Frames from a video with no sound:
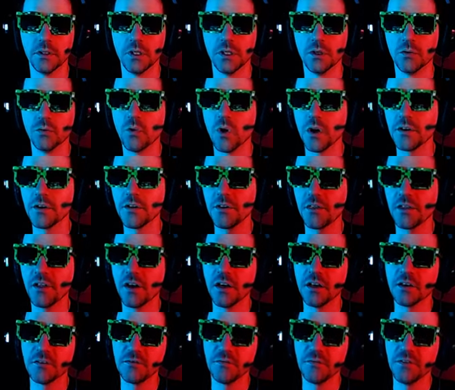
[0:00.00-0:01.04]
Water
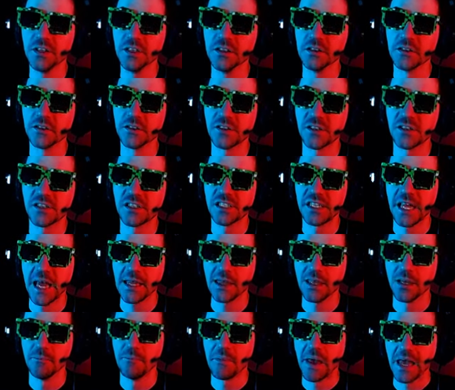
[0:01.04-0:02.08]
Thug fears
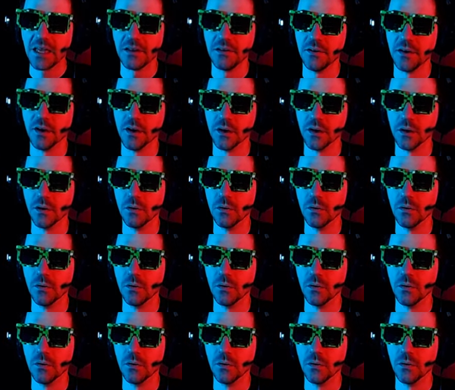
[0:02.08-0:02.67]
Salamando.